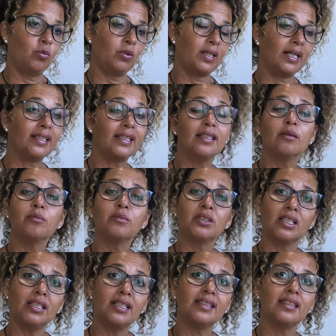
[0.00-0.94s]
getting them
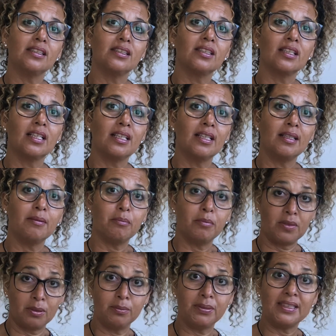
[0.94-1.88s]
to listen to
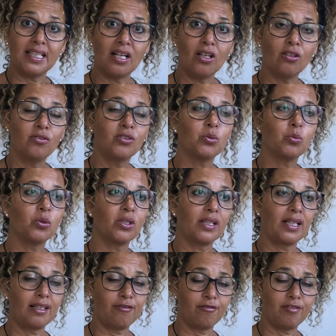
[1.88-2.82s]
themselves. What are
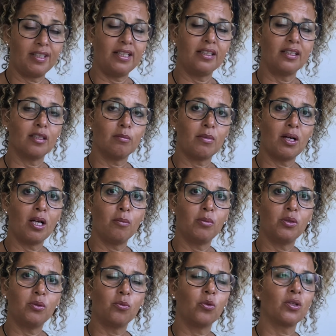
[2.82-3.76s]
they feeling at the
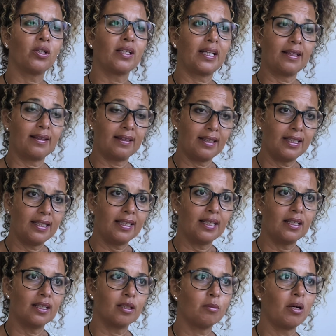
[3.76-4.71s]
moment? What are they
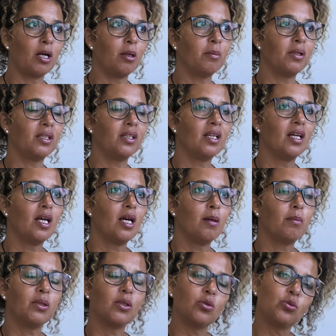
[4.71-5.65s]
thinking at the moment?
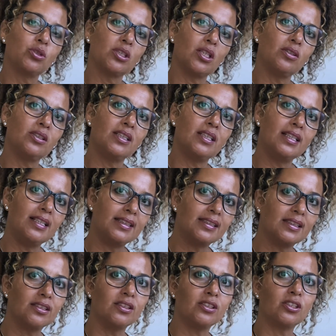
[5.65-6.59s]
But also to
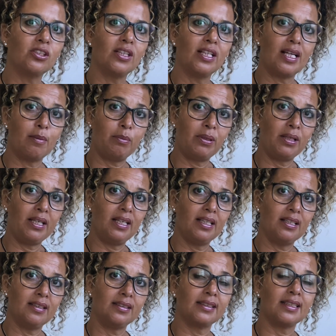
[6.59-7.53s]
listen to their
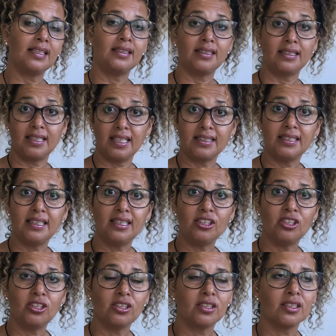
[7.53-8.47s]
peers and to their
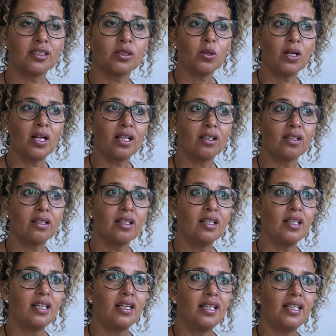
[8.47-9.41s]
teachers well.
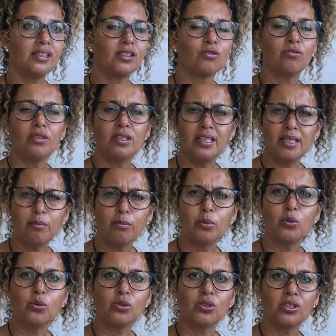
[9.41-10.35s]
It's really
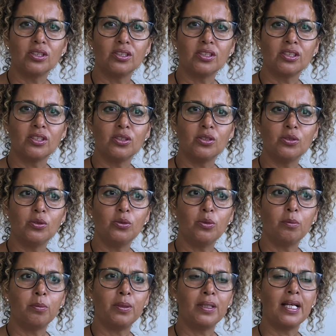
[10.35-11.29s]
important
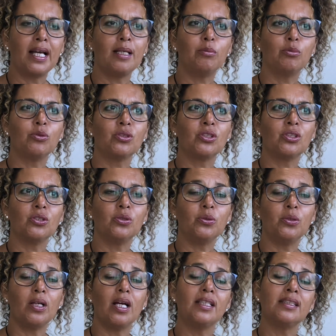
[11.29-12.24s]
to be able
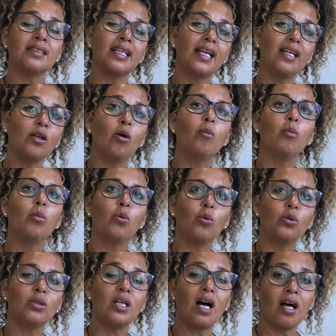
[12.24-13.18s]
to take on
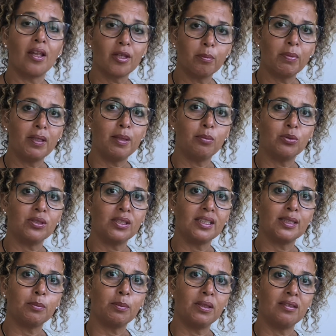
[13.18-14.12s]
board other people's
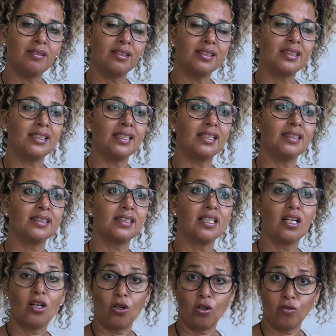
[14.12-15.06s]
experiences
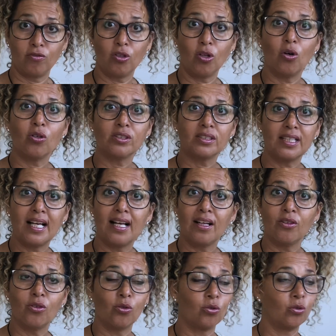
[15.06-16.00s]
of
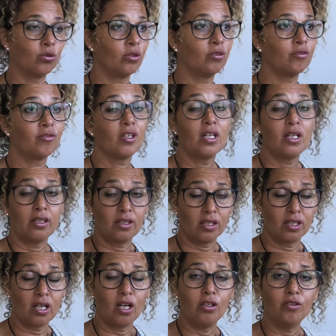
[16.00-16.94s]
lockdown or of the
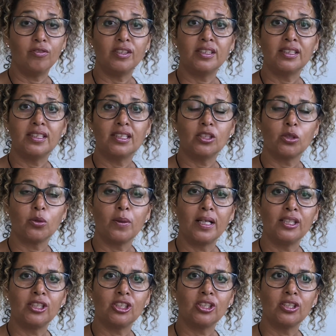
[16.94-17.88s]
COVID
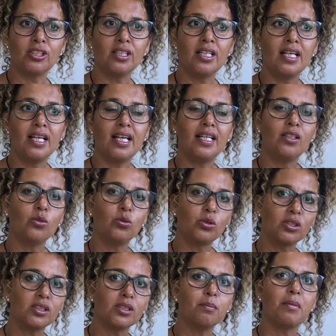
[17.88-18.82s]
situation in
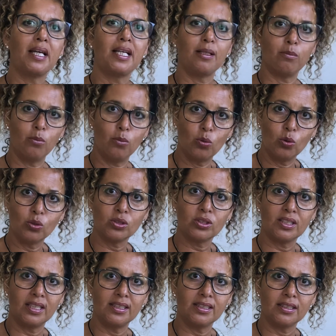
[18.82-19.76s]
order to make more
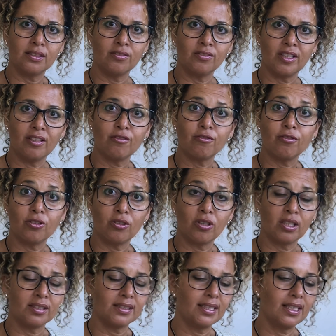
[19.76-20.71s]
sense of it for
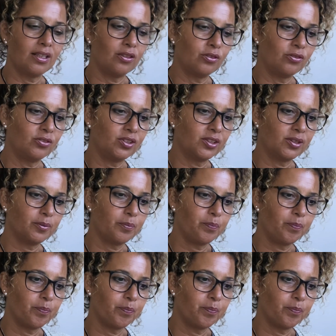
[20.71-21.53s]
ourselves.